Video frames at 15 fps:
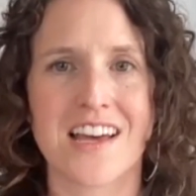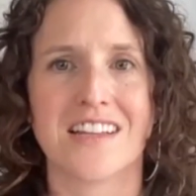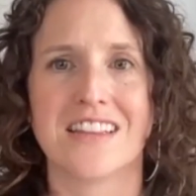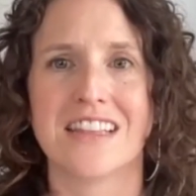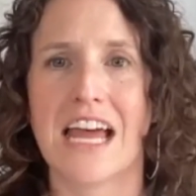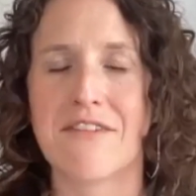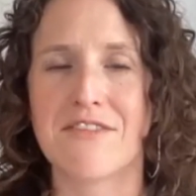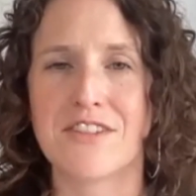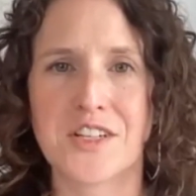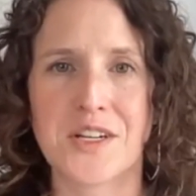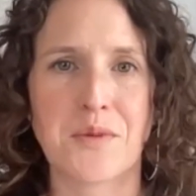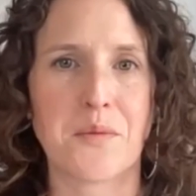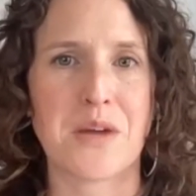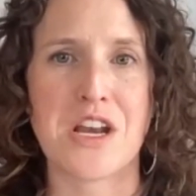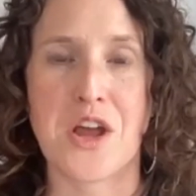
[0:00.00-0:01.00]
leveraging
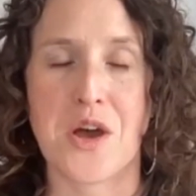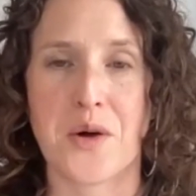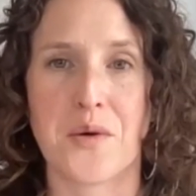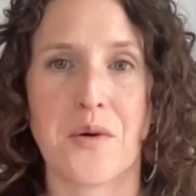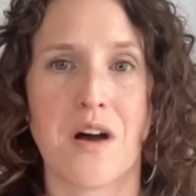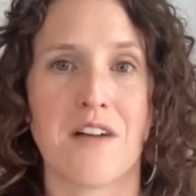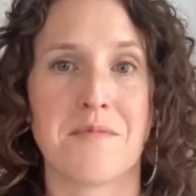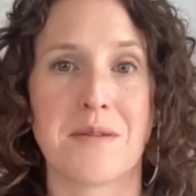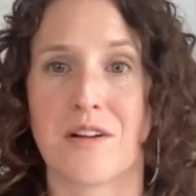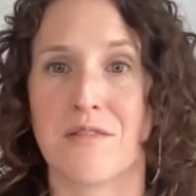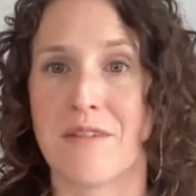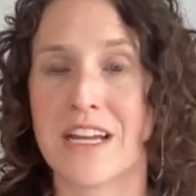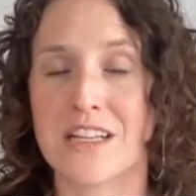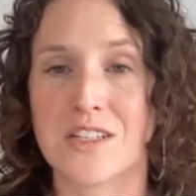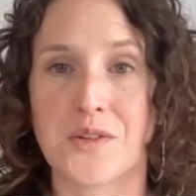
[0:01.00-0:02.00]
what we know about our
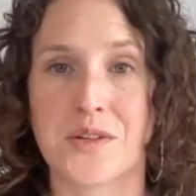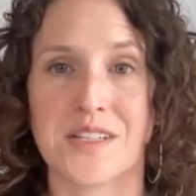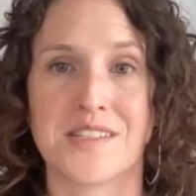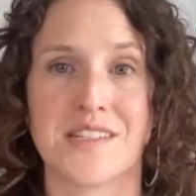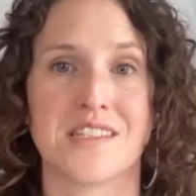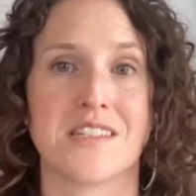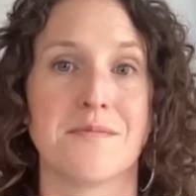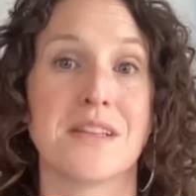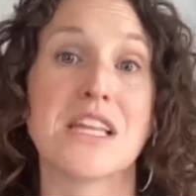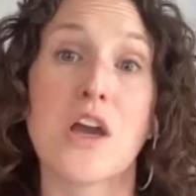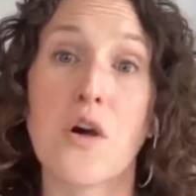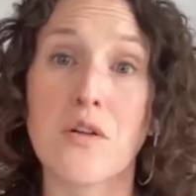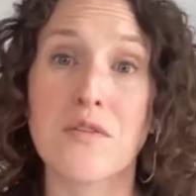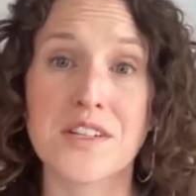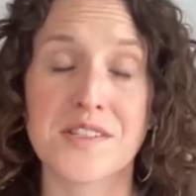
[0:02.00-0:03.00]
regulatory system and the
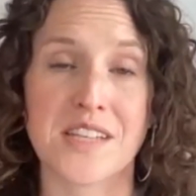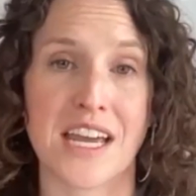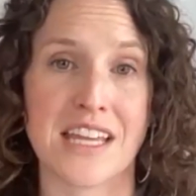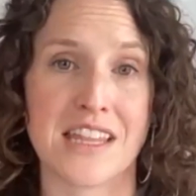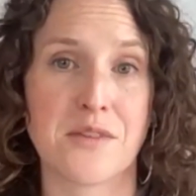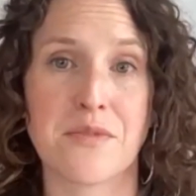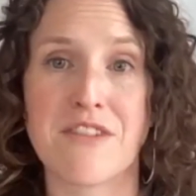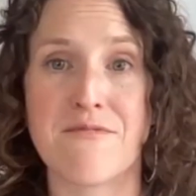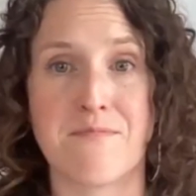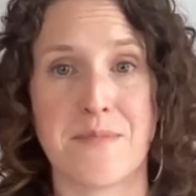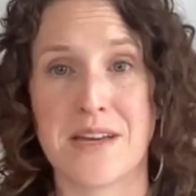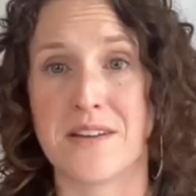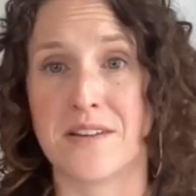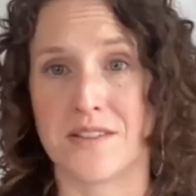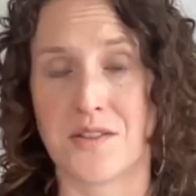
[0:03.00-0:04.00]
oversight that we've
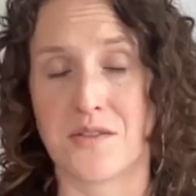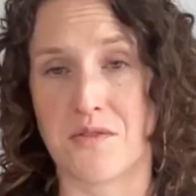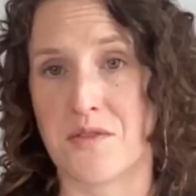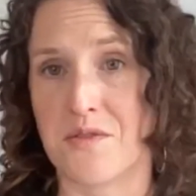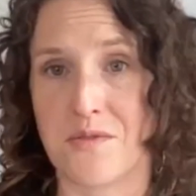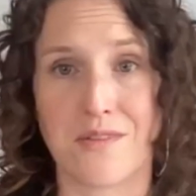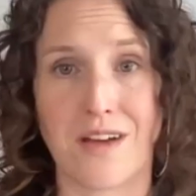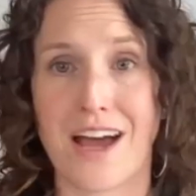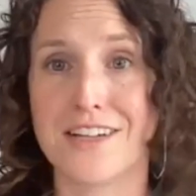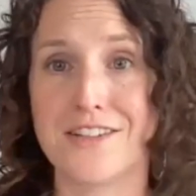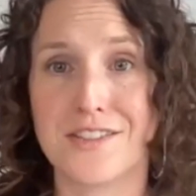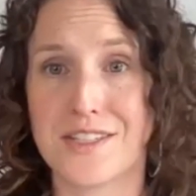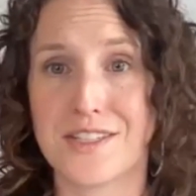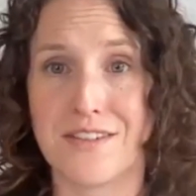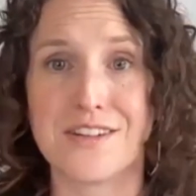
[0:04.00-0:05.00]
built through
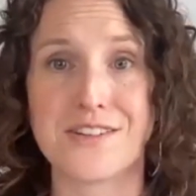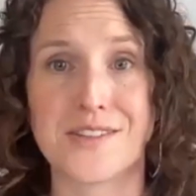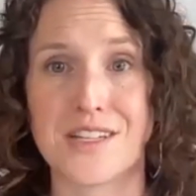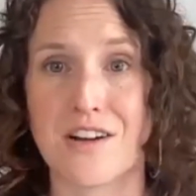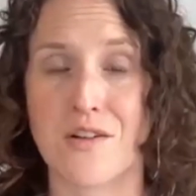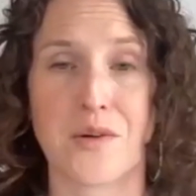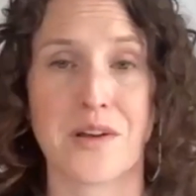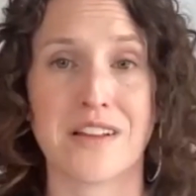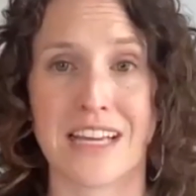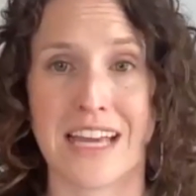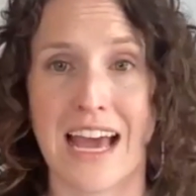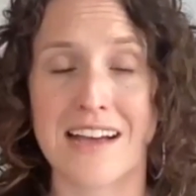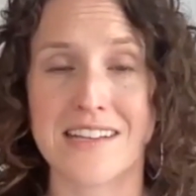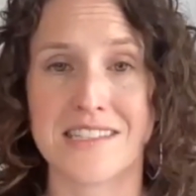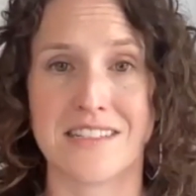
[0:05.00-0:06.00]
hundreds of years in our oil and
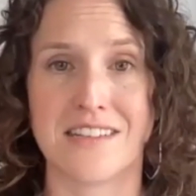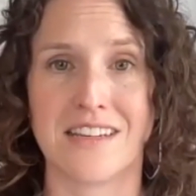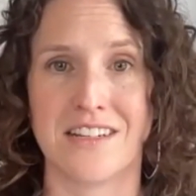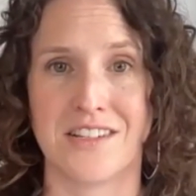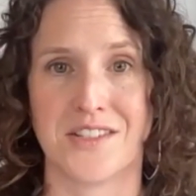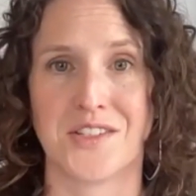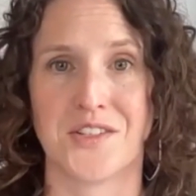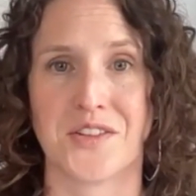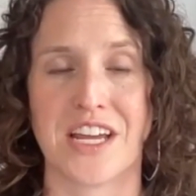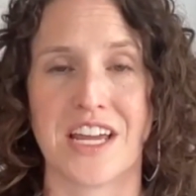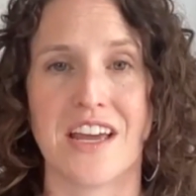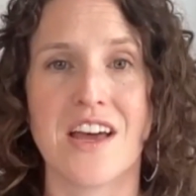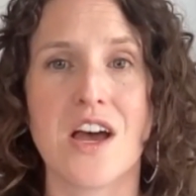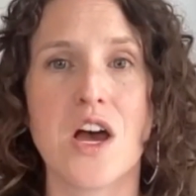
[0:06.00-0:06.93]
gas industry industry.